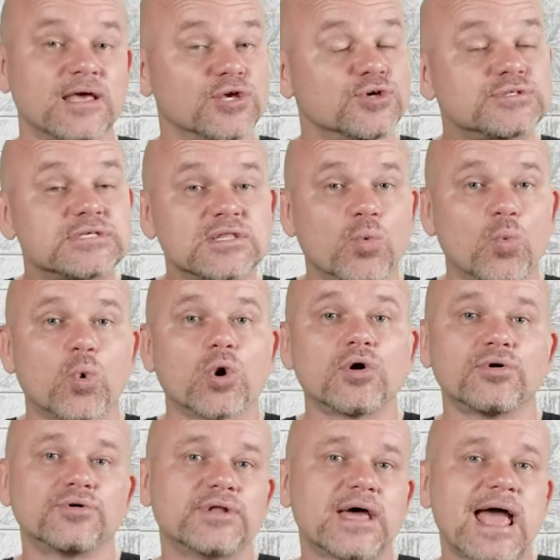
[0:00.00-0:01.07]
You see, the
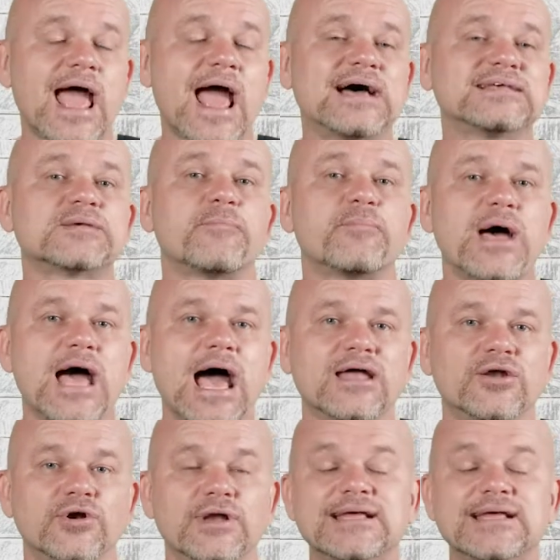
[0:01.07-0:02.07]
world has a pattern.